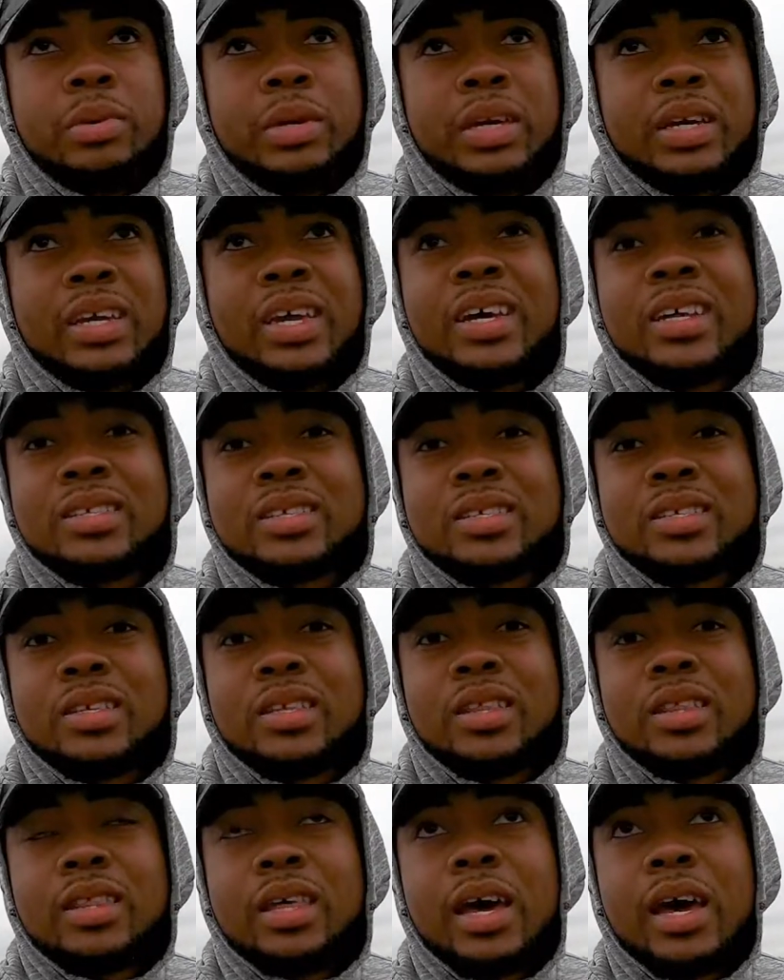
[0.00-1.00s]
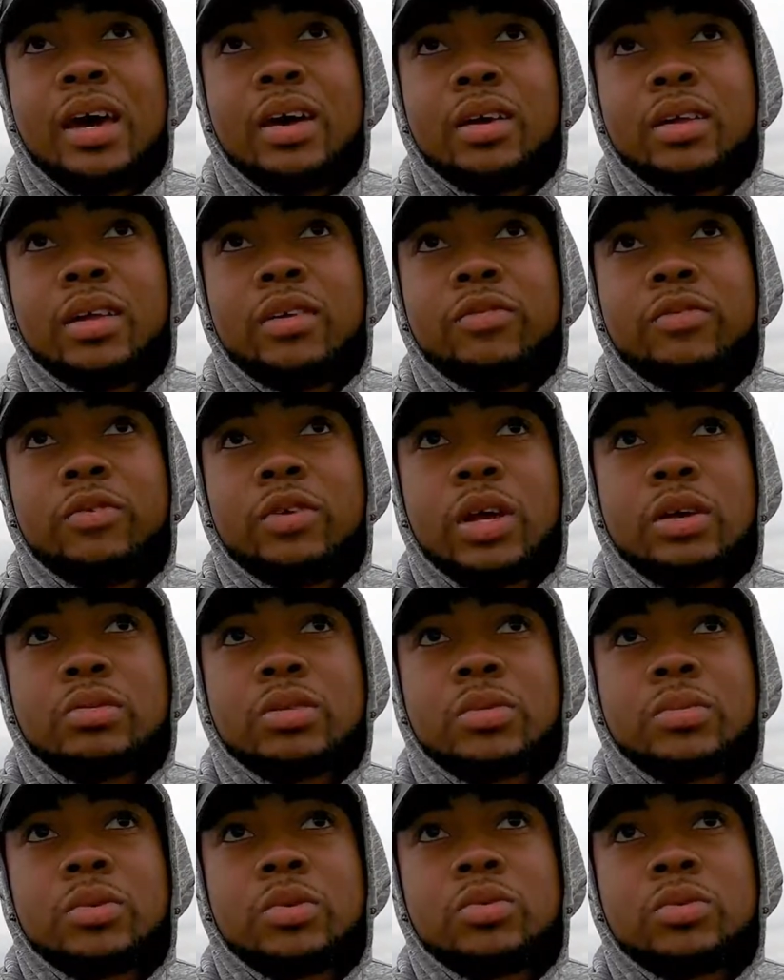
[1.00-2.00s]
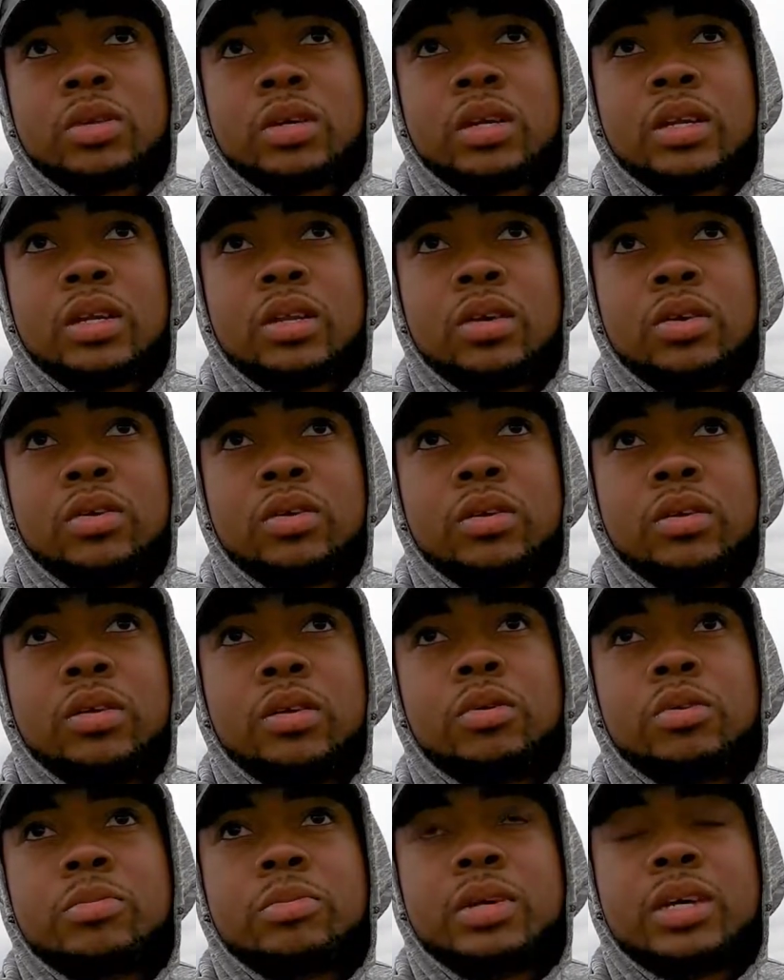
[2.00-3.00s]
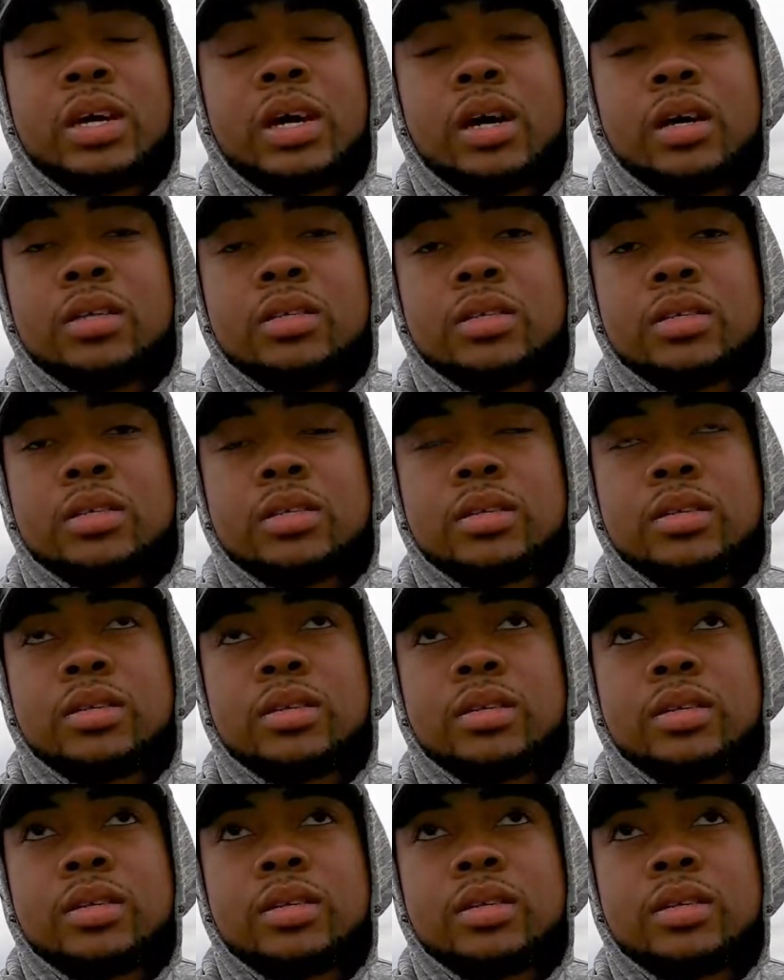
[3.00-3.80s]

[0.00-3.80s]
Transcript: be against that if you have something you're thinking of doing, only because